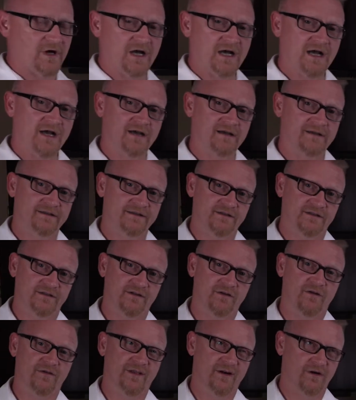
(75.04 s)

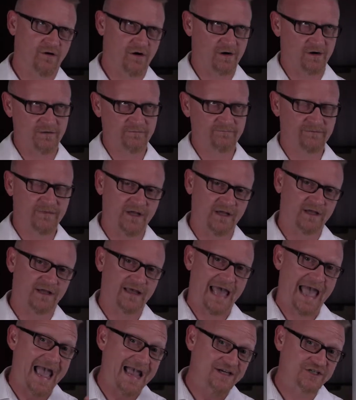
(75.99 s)
there are
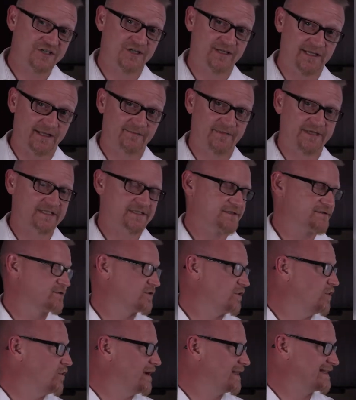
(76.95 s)
action limits.
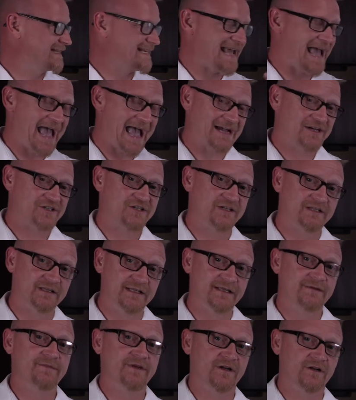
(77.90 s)
So at the action
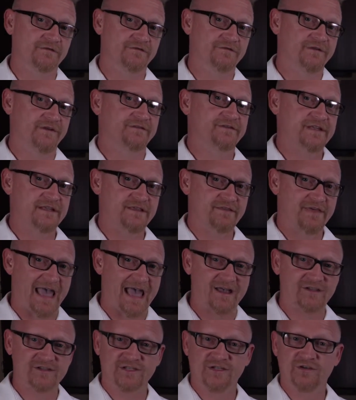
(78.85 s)
limit of
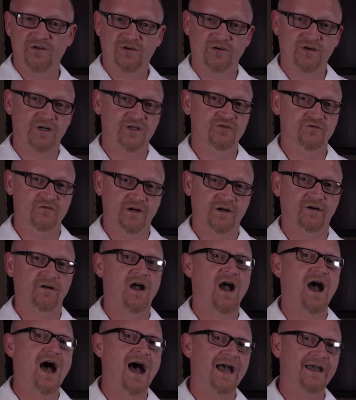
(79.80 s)
50,000, you're going to
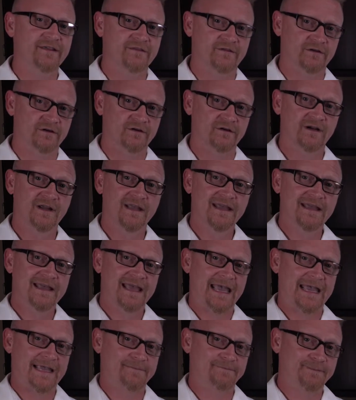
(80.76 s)
trigger either
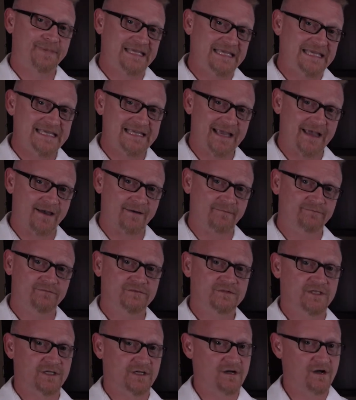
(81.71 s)
a
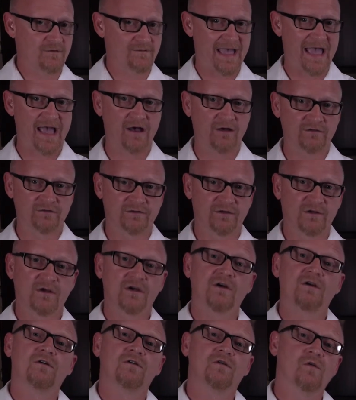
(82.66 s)
PM to come out
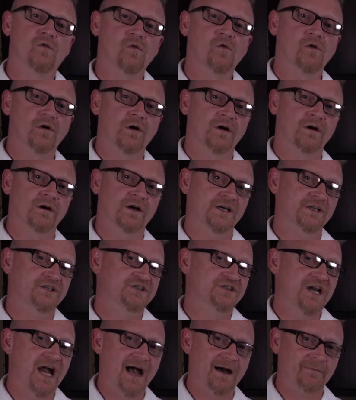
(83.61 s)
or a
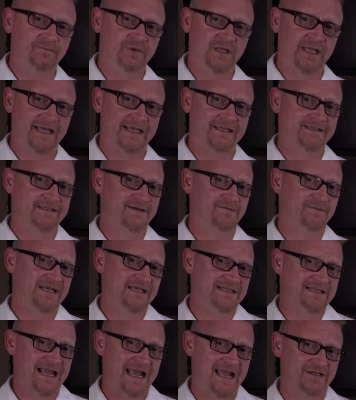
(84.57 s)
job plan to be
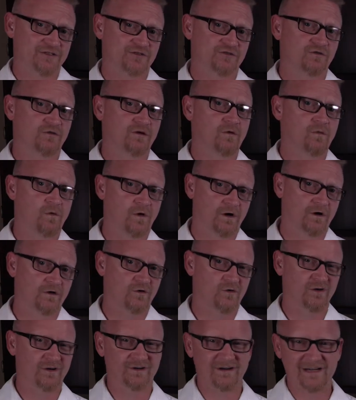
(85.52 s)
attached to a work
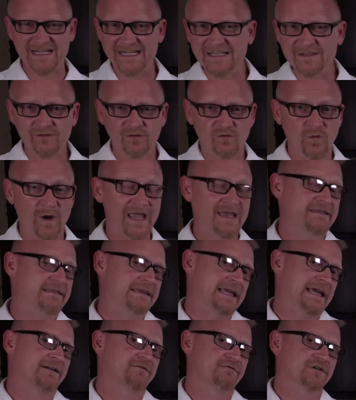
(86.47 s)
order. Either way,
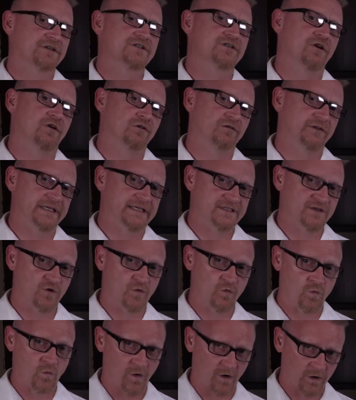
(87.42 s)
the end result is a
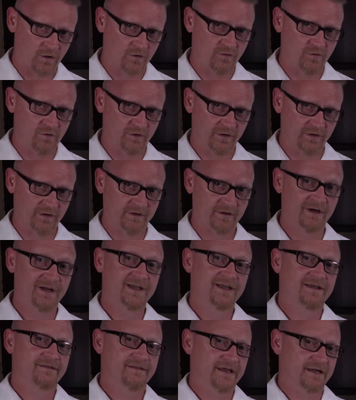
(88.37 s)
work order
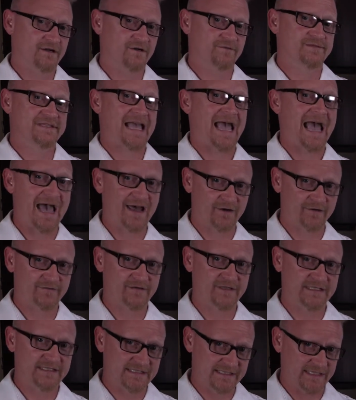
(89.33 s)
that comes out
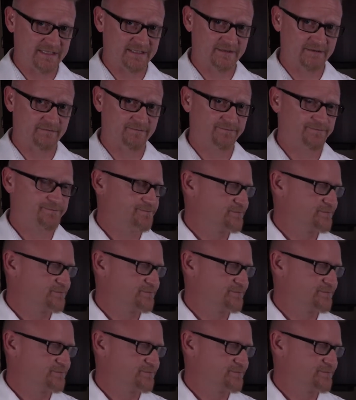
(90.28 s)
of the system.